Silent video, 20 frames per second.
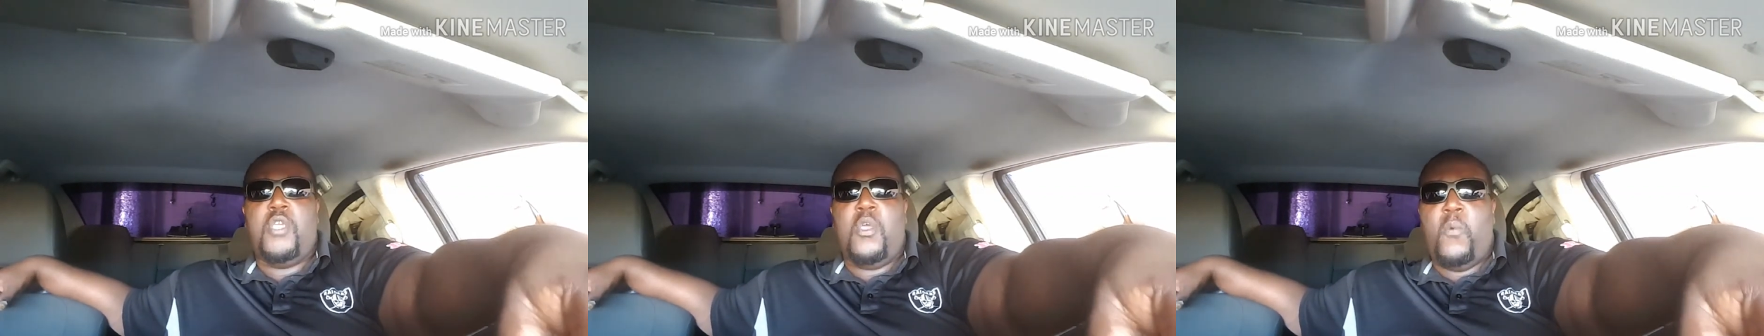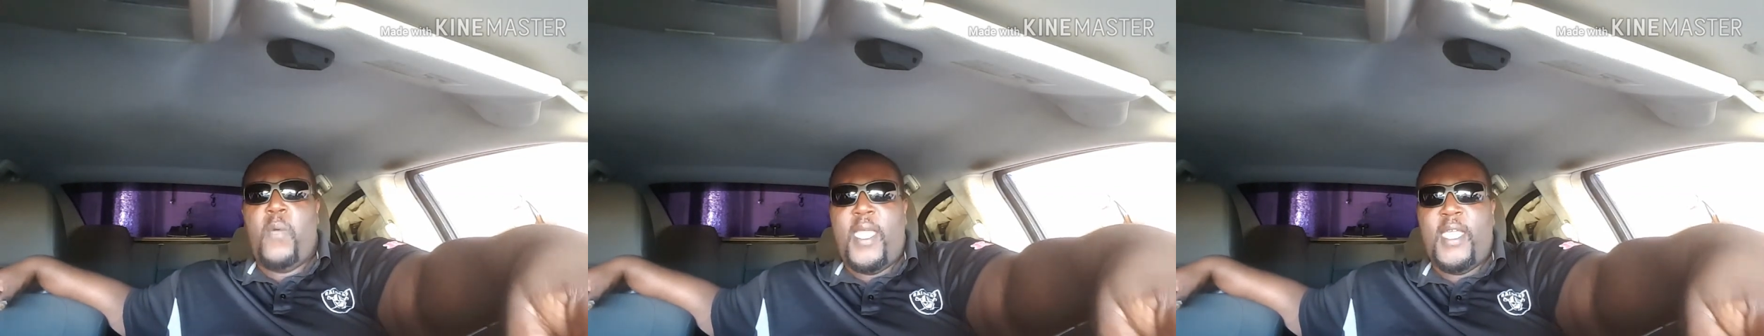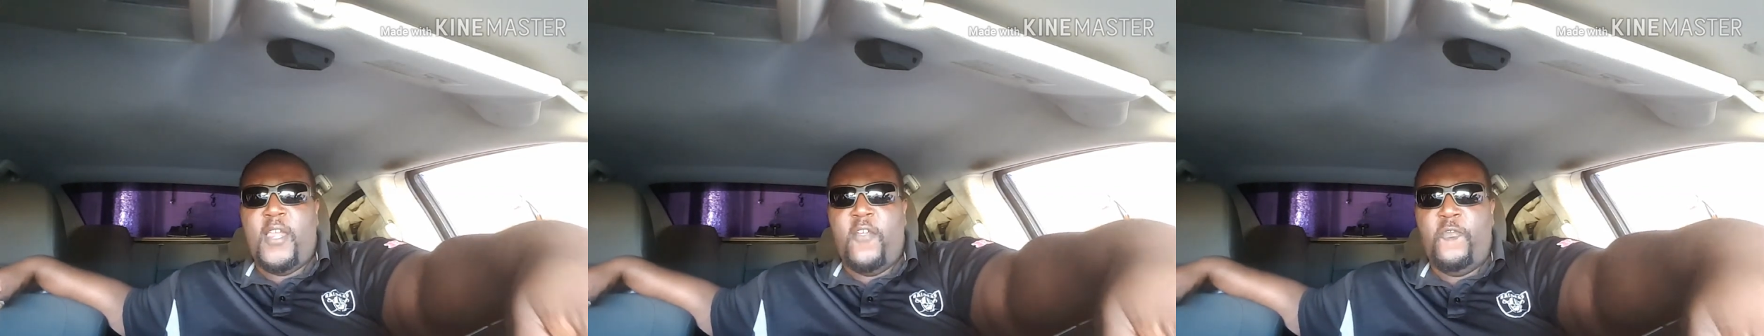your
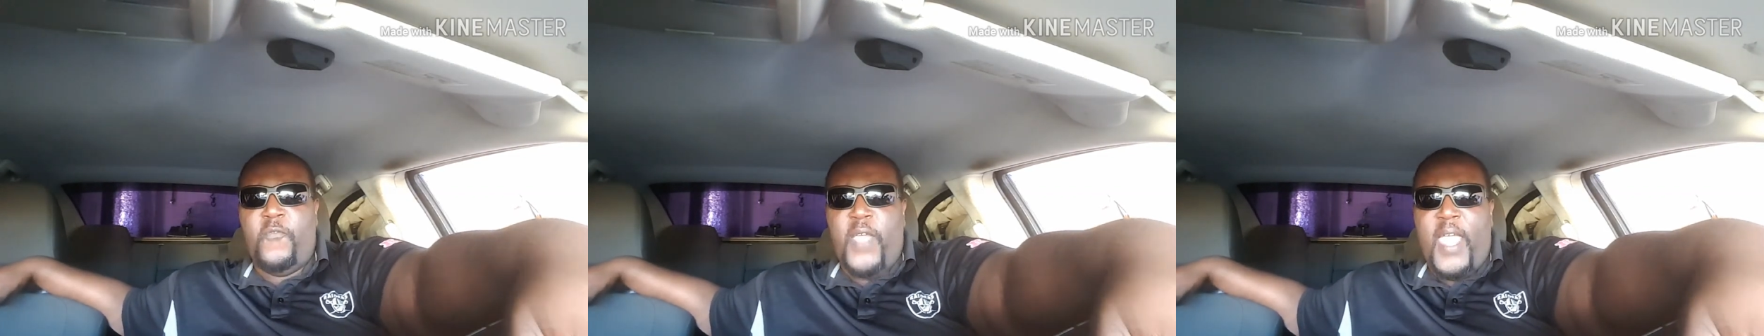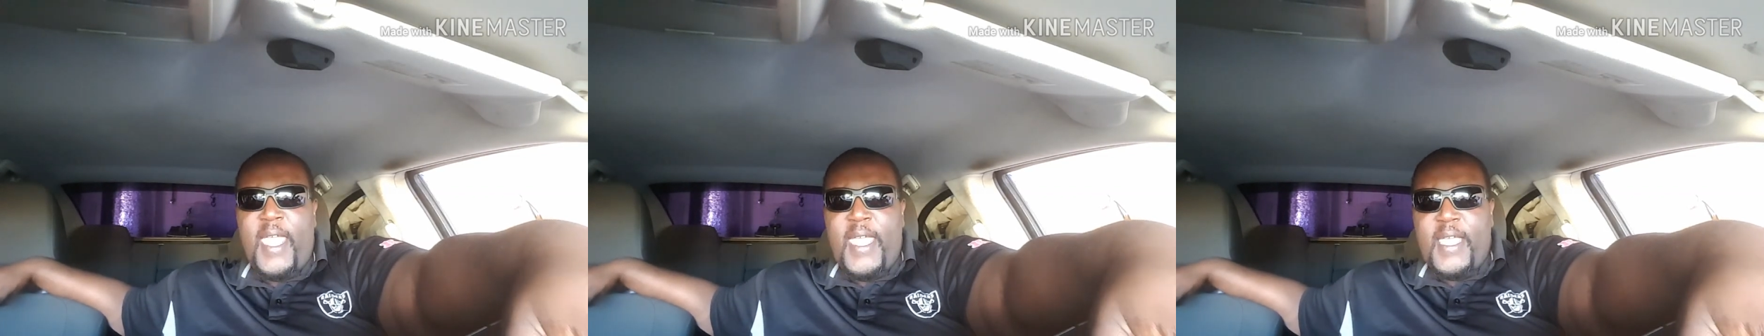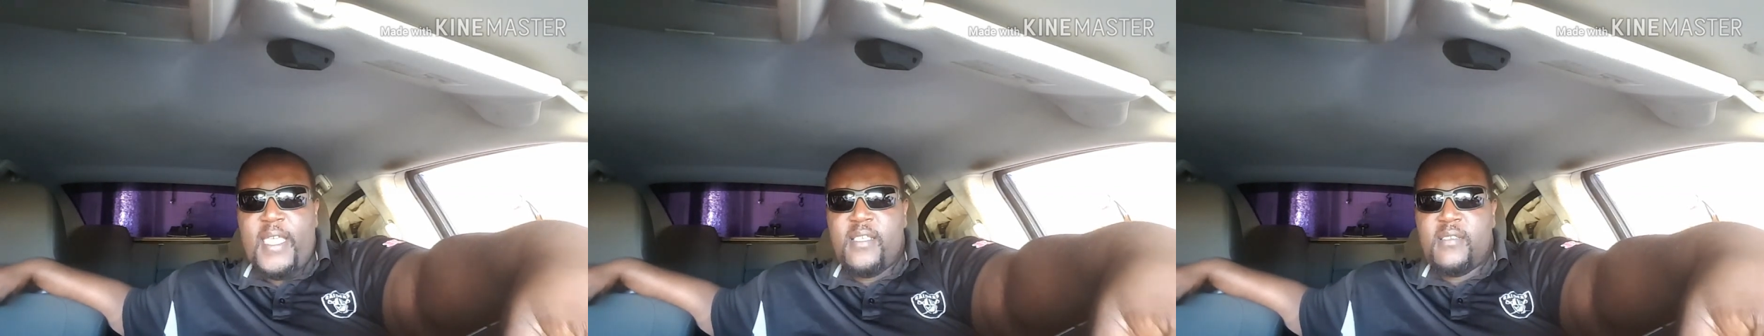way to
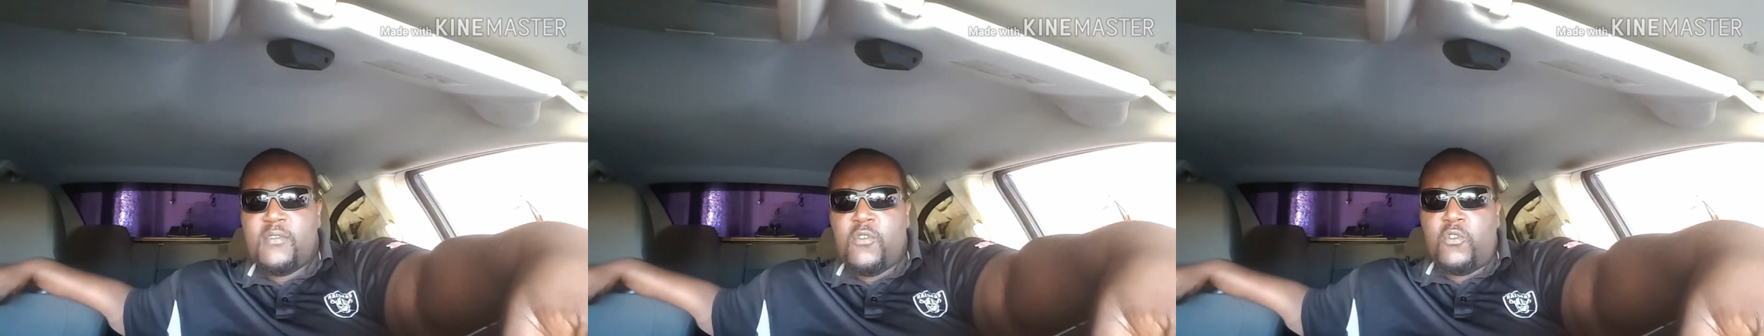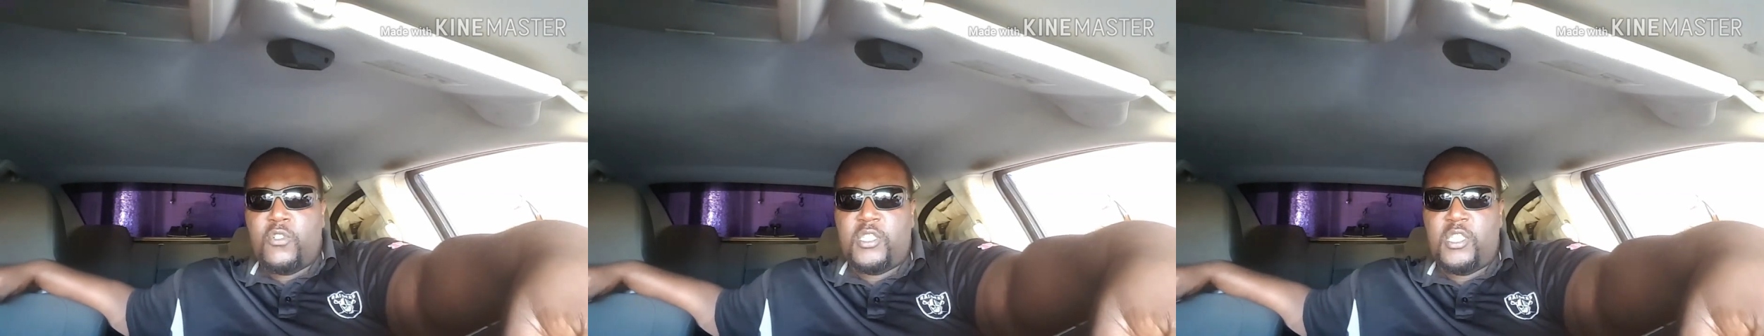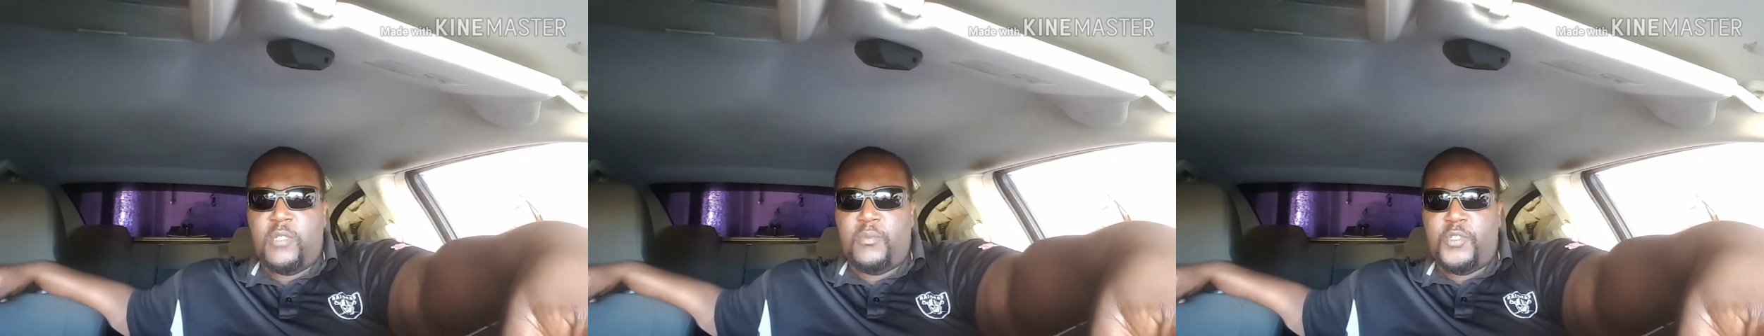Vegas
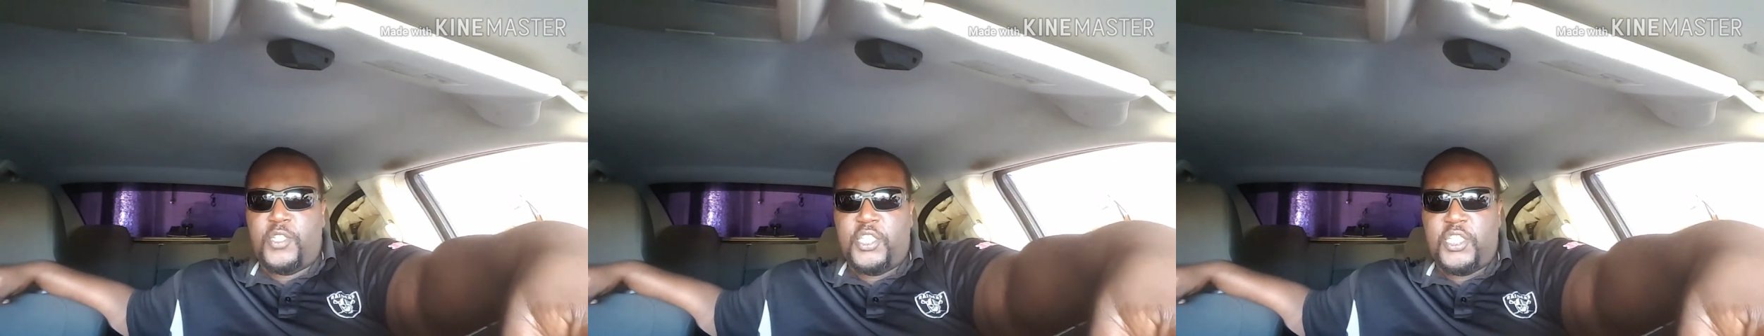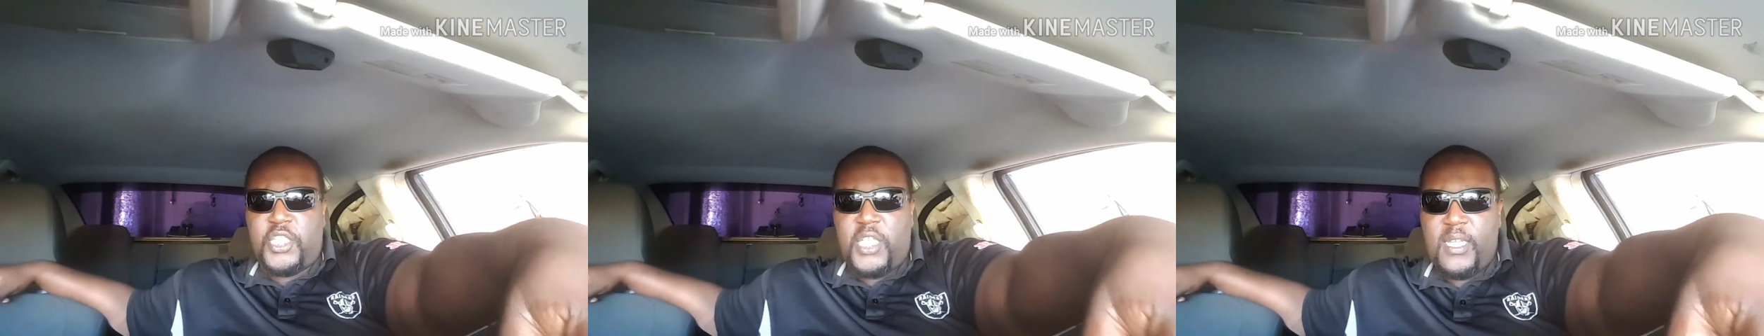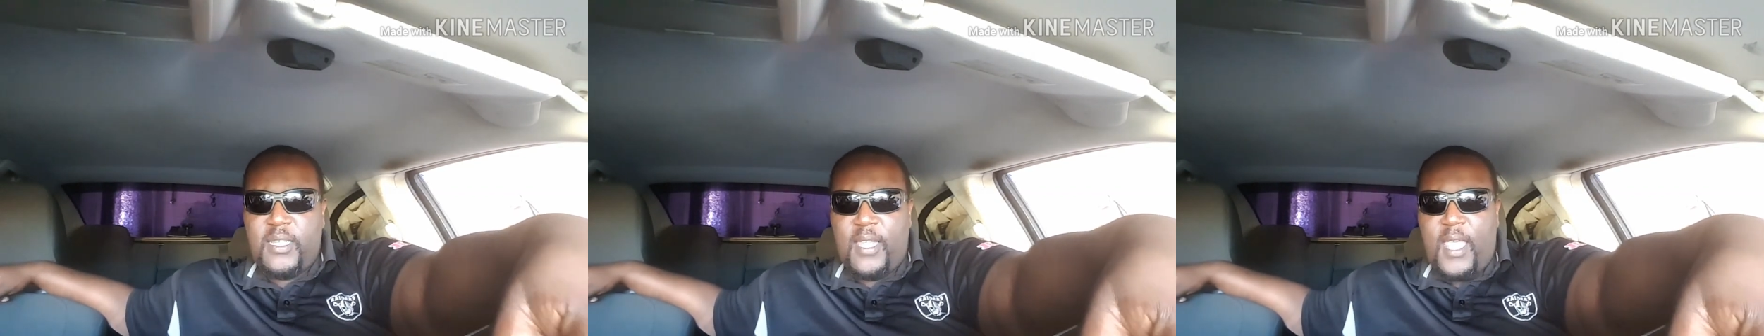or some
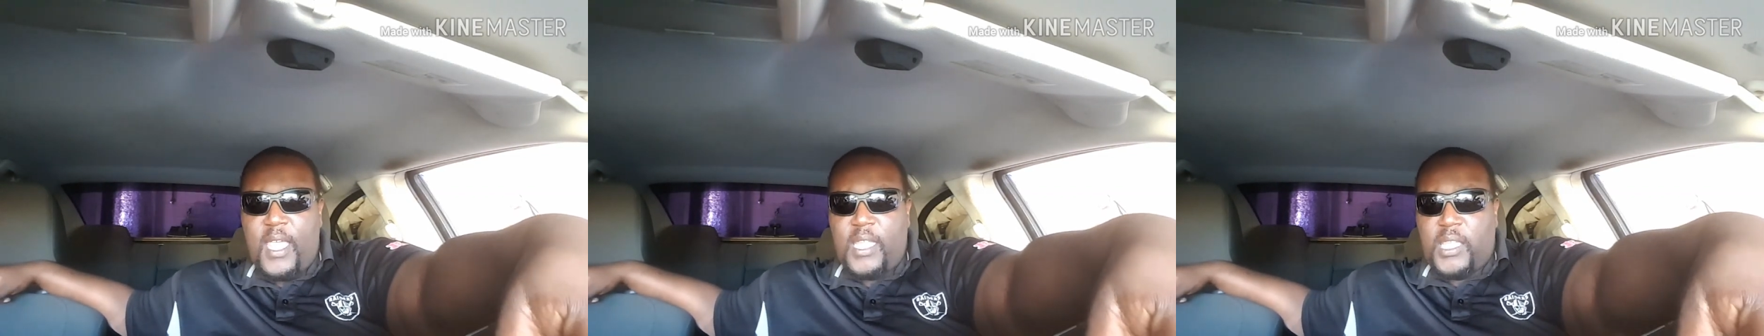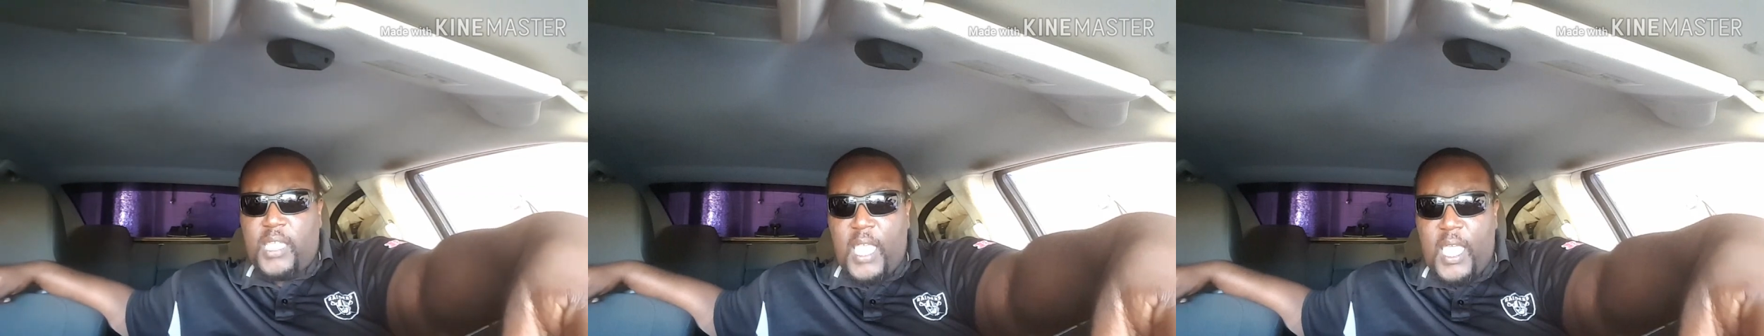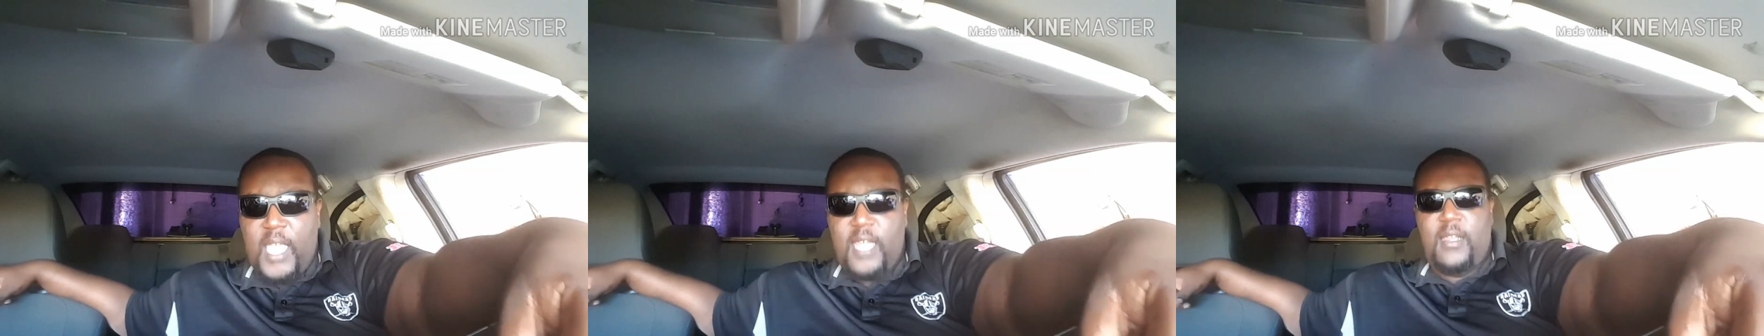shit
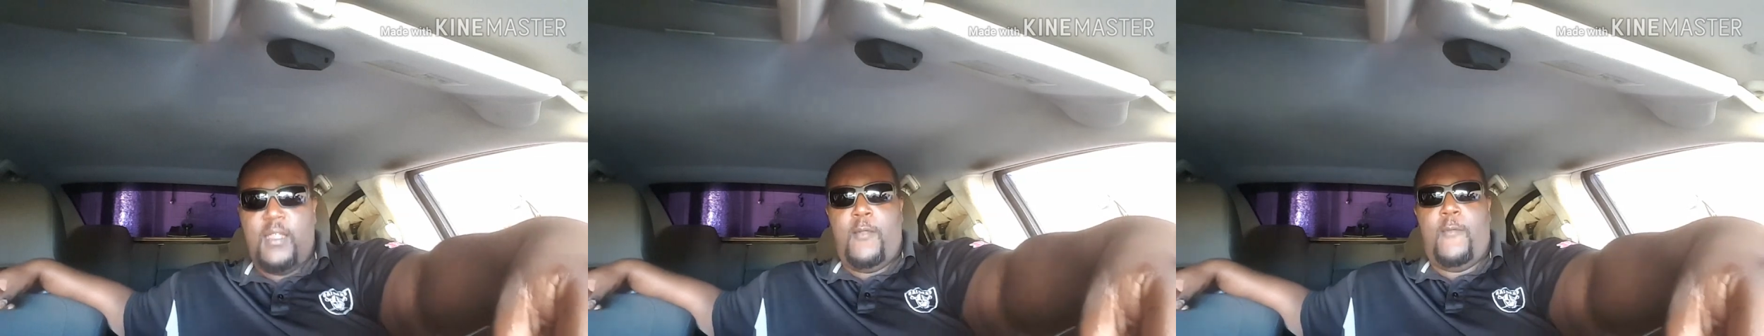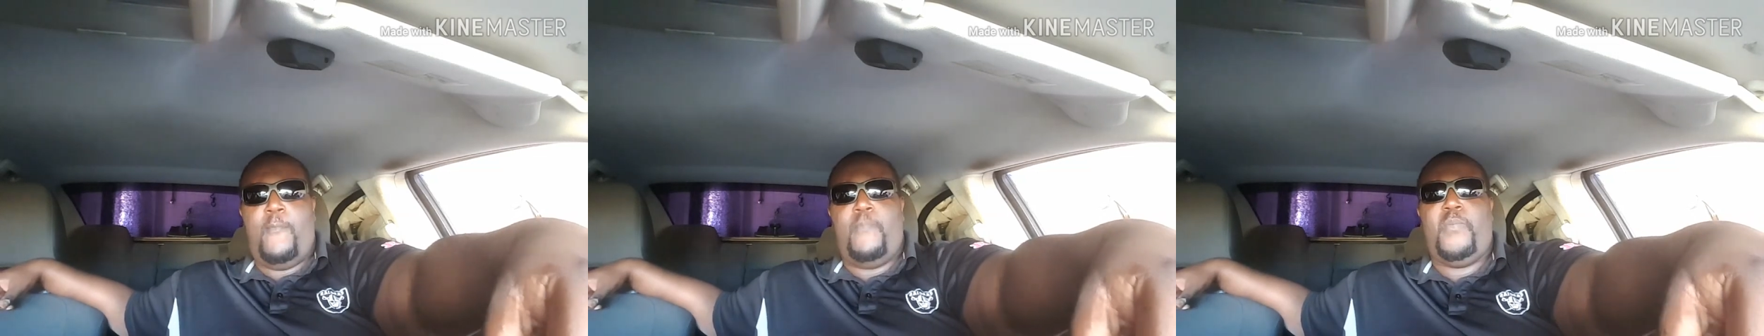like that,